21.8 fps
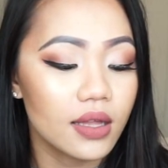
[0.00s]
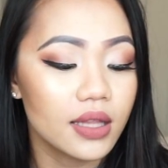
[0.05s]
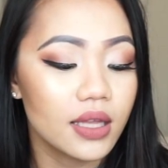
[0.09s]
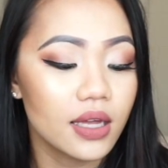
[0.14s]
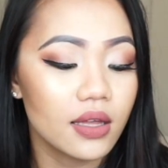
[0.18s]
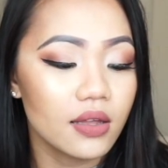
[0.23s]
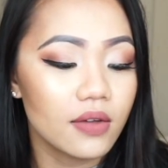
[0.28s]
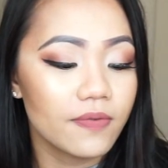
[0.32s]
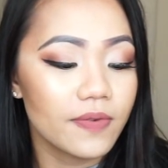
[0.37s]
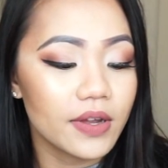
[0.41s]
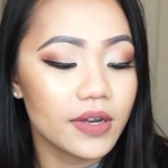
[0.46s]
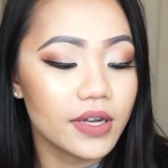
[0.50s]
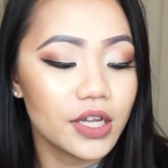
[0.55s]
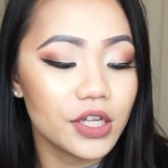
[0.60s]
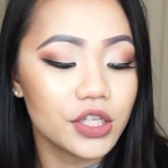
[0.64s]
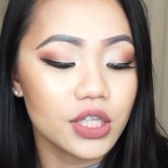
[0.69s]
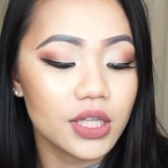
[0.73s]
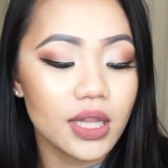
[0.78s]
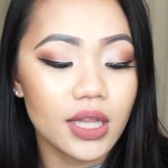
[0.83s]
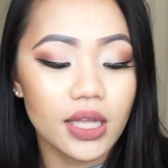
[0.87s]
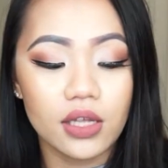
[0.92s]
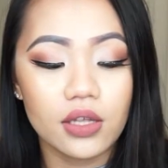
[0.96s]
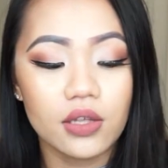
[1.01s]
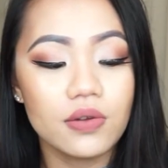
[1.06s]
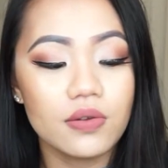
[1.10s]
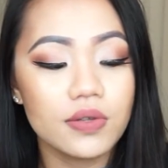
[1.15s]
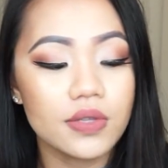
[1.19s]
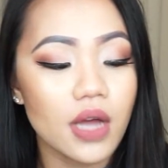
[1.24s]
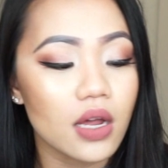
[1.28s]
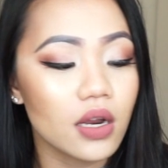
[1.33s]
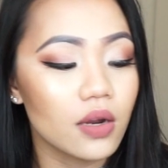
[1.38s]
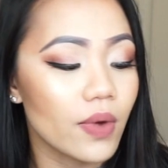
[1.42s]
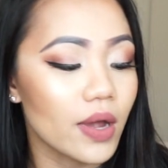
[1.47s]
The other foundation that I
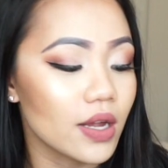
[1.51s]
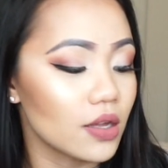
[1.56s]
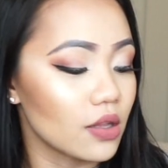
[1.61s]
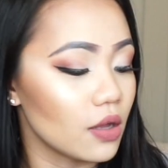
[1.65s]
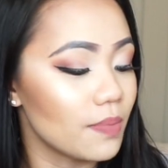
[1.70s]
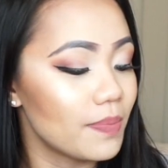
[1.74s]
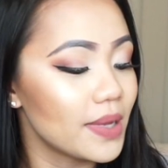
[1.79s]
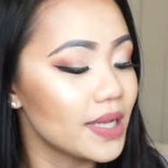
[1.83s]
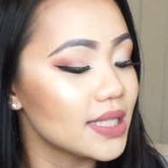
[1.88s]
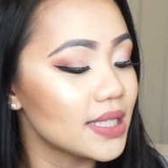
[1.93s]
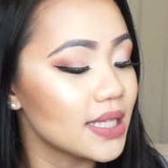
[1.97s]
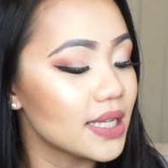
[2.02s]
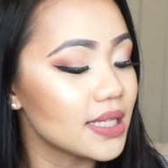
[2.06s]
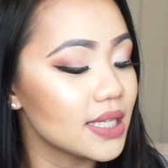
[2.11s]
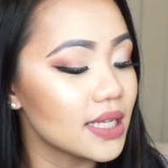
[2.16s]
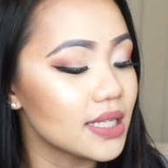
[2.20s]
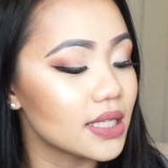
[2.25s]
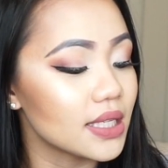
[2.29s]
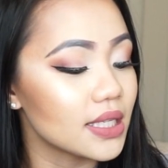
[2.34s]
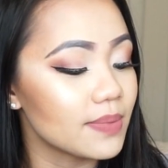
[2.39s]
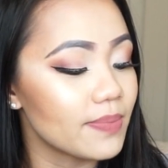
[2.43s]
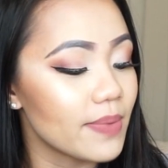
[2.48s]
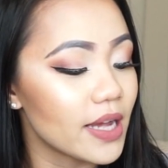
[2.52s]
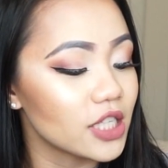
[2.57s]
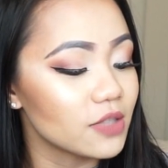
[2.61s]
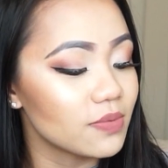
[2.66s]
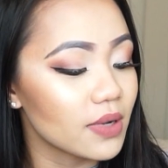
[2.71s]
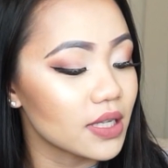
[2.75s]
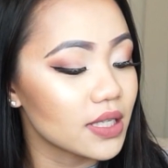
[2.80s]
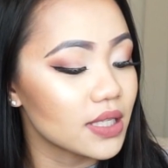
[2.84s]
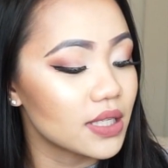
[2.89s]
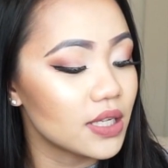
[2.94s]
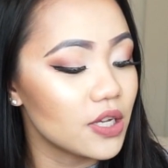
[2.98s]
use on a regular basis is the
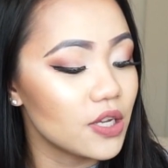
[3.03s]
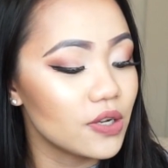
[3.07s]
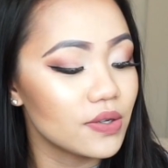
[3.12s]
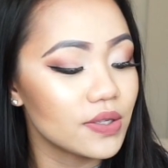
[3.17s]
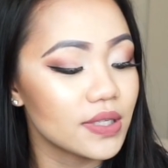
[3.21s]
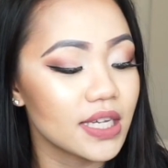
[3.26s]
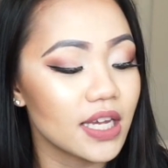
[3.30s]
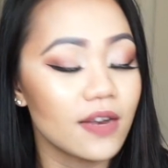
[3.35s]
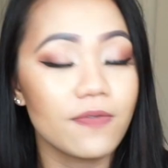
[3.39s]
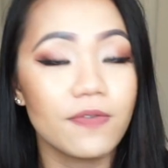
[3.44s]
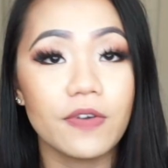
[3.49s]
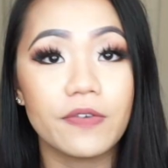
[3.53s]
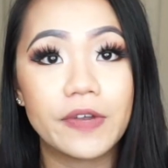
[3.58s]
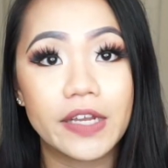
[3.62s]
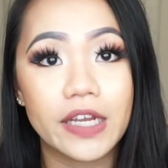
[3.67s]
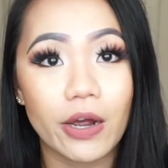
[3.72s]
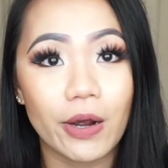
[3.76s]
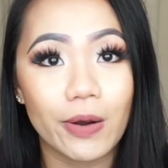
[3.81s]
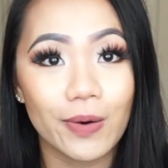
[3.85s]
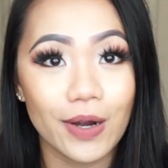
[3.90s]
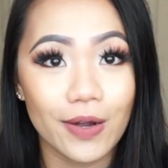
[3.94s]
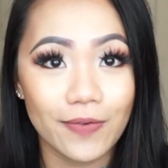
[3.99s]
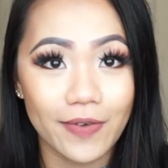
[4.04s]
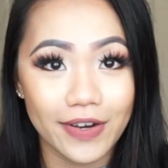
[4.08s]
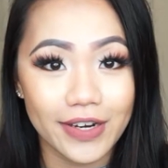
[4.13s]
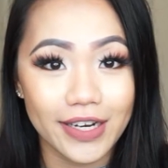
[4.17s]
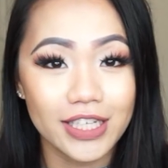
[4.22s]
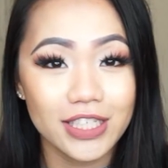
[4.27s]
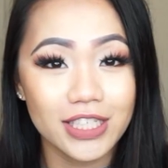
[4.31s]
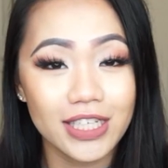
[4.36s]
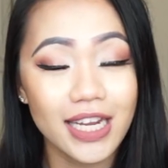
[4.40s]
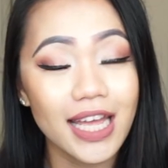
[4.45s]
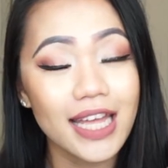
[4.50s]
Smashbox Studio Skin 15-Hour Wear
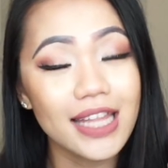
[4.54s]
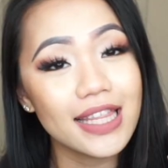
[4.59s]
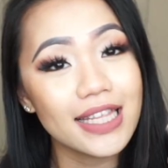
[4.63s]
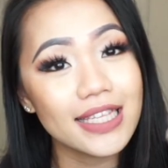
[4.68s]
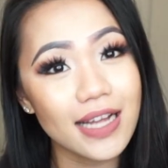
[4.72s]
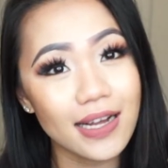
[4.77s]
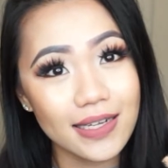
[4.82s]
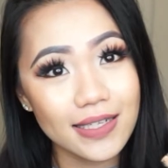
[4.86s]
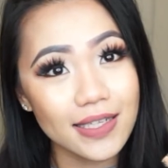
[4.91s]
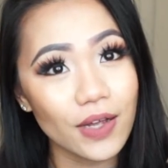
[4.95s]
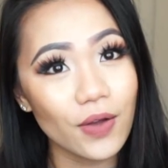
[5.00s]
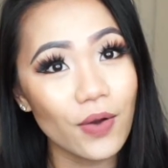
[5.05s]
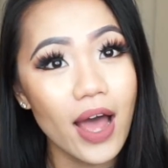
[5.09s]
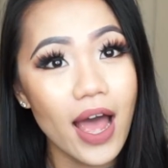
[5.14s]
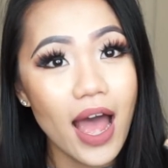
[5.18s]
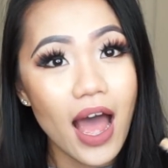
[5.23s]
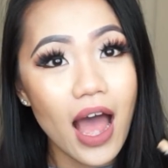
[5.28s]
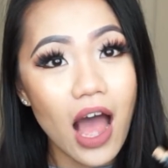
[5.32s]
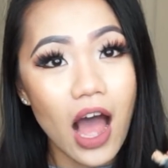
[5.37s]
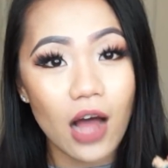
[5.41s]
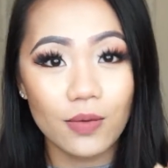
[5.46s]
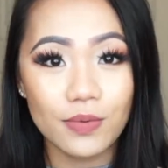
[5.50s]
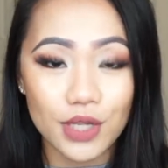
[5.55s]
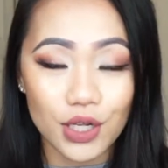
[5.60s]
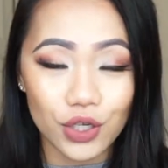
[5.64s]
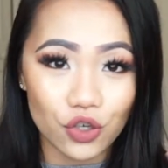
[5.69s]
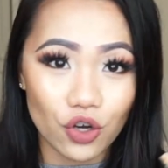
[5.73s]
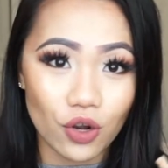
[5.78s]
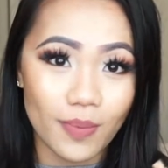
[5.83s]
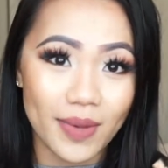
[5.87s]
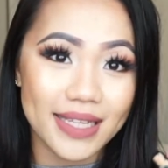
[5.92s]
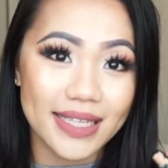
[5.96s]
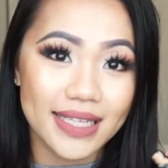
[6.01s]
Foundation, and this also helps
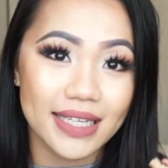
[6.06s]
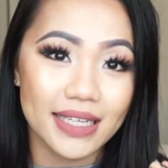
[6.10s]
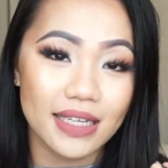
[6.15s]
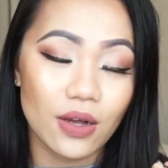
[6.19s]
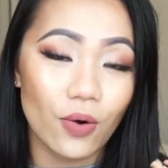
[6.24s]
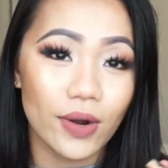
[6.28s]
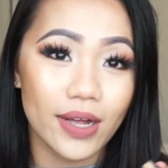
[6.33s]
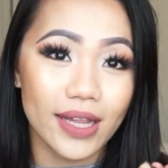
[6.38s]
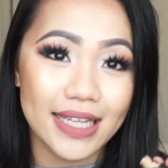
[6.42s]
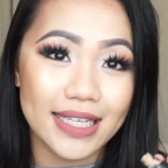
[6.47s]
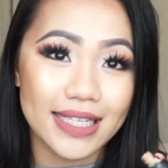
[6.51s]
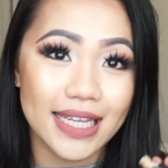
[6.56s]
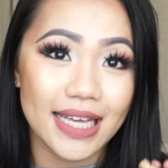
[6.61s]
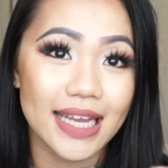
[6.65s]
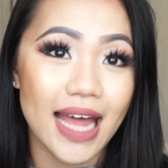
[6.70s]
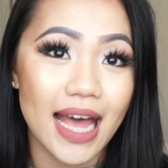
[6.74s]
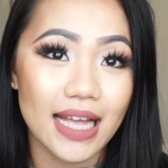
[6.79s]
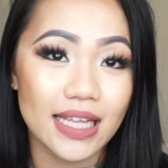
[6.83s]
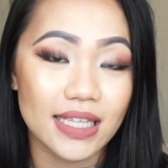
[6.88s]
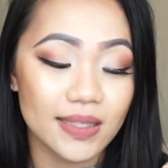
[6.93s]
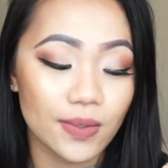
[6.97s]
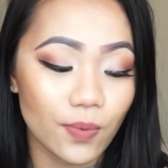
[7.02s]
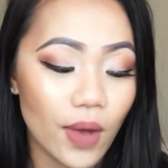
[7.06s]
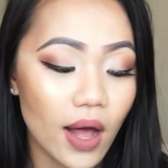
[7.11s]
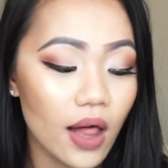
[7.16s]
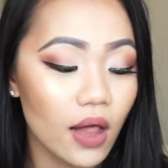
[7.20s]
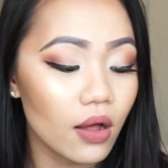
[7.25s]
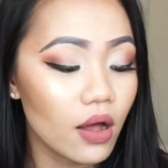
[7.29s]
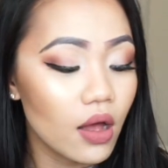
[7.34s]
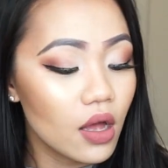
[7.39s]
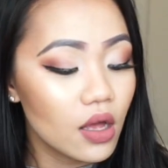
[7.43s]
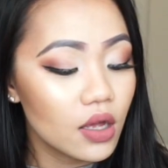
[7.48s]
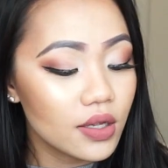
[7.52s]
control my oily skin as
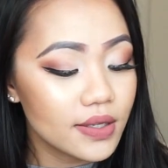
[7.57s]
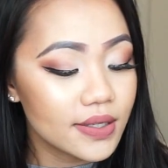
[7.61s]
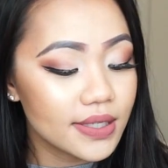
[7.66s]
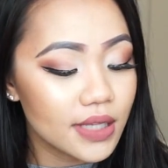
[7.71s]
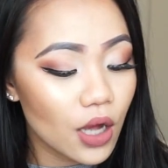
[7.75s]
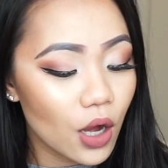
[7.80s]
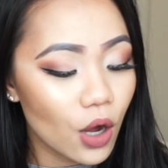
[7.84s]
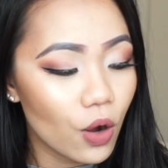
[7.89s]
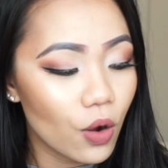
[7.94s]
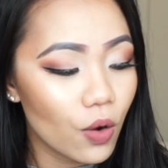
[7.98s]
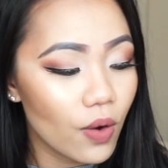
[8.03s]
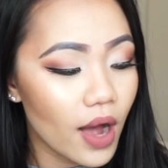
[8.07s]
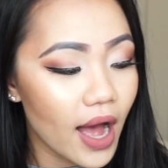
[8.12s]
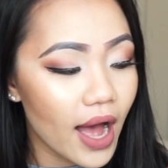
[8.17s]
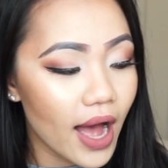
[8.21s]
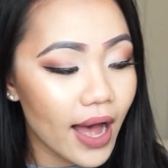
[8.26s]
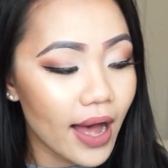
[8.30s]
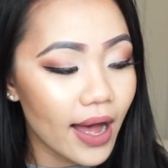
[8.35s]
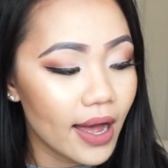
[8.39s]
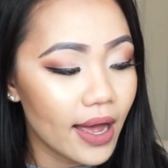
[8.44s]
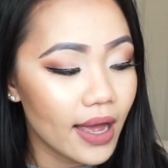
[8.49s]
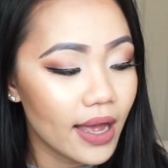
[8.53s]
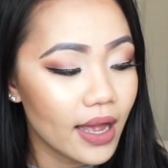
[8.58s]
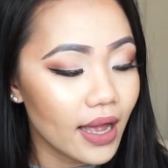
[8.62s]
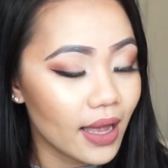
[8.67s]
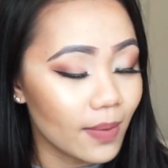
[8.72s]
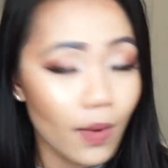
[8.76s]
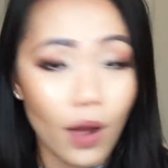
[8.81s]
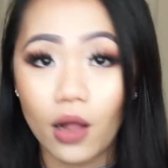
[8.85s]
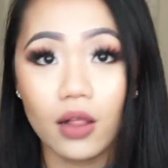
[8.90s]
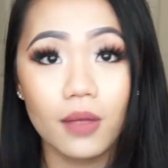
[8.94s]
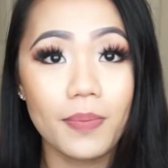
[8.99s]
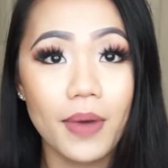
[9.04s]
well. So I
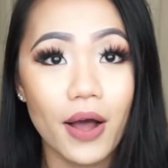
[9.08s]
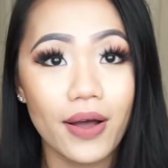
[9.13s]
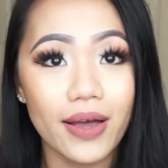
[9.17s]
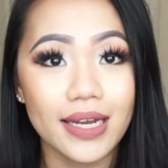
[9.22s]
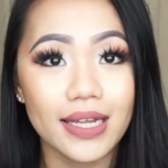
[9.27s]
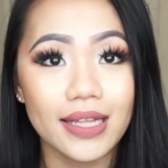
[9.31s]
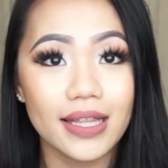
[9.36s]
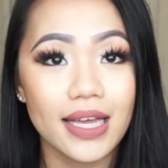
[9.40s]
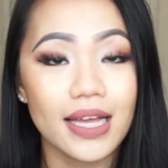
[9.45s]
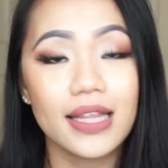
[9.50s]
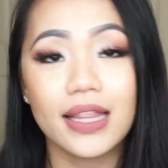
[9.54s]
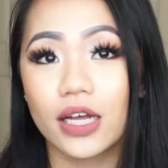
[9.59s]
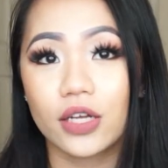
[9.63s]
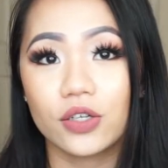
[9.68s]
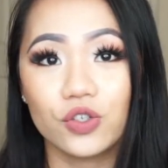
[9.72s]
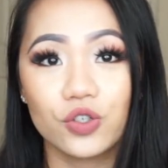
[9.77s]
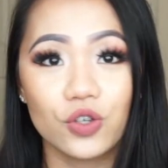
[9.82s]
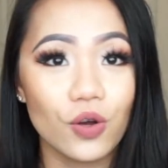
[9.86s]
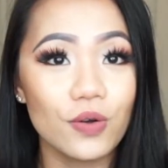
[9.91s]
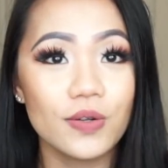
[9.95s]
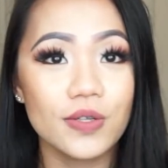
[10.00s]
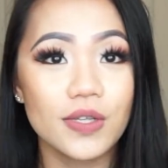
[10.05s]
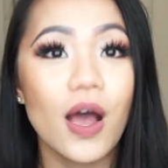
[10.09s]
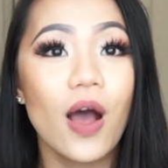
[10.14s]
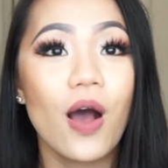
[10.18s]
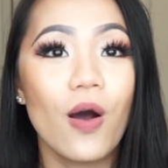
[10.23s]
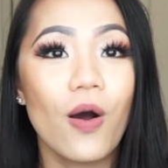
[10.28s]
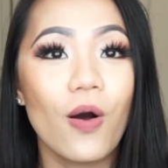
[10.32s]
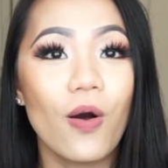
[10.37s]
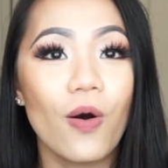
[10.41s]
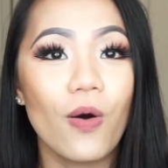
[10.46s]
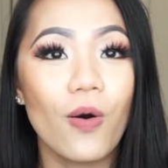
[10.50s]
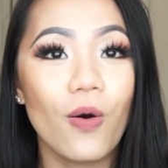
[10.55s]
am all about anything that controls
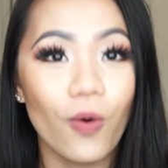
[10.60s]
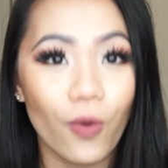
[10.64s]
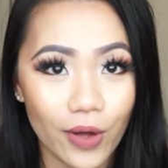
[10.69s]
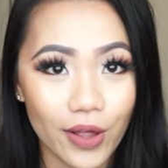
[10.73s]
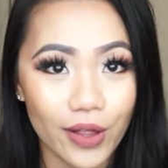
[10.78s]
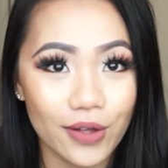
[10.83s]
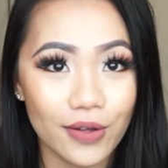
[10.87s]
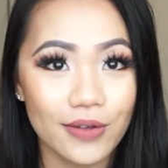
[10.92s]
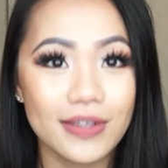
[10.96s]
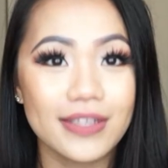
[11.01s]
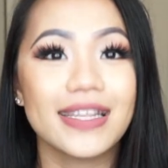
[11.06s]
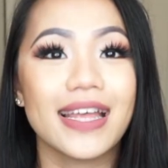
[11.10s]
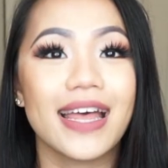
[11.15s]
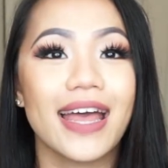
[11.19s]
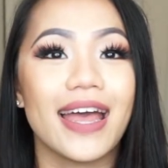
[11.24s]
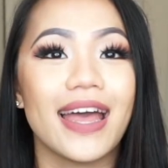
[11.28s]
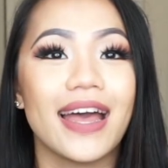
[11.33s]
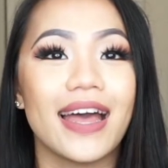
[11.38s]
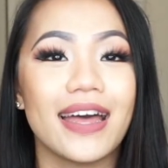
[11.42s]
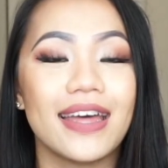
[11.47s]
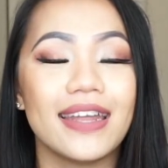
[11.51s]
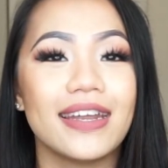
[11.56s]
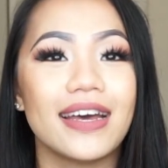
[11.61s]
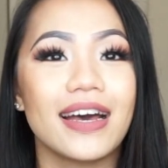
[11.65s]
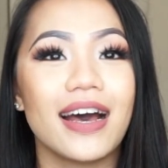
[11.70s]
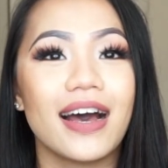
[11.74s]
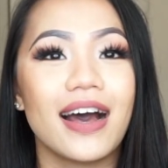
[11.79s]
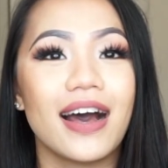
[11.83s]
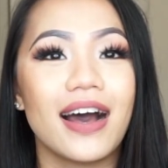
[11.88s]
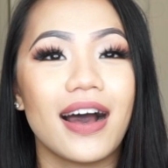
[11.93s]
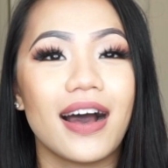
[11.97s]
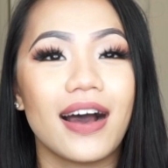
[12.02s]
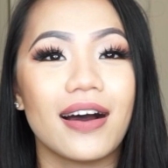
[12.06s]
oils and
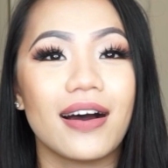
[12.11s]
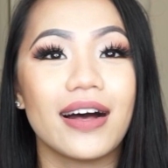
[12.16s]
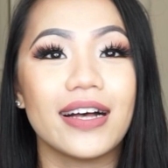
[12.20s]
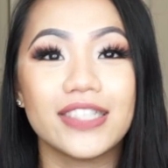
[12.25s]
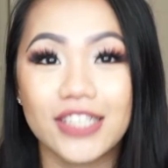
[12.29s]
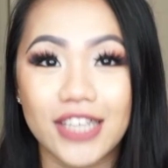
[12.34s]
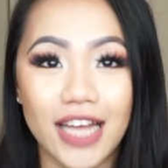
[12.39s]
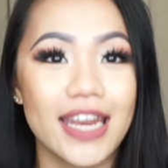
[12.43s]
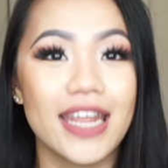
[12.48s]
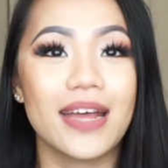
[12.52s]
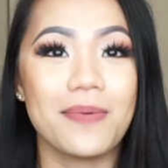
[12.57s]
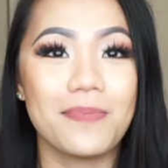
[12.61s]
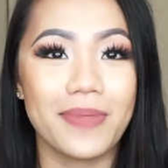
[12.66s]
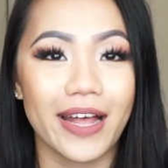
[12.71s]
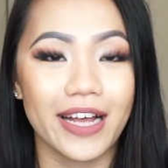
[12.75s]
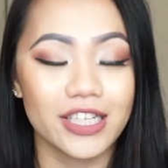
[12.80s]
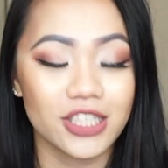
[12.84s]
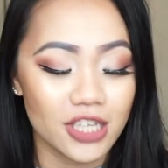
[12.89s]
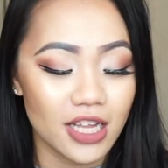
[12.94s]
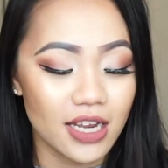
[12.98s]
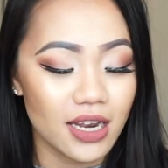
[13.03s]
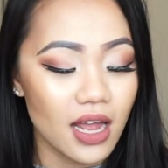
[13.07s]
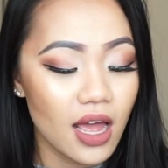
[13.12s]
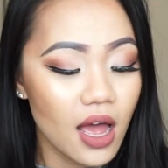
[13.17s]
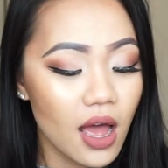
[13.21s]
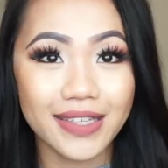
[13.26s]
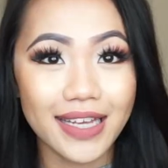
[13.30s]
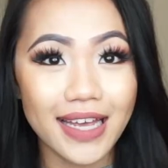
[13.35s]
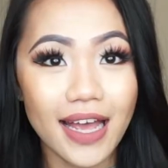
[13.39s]
a shiny complexion.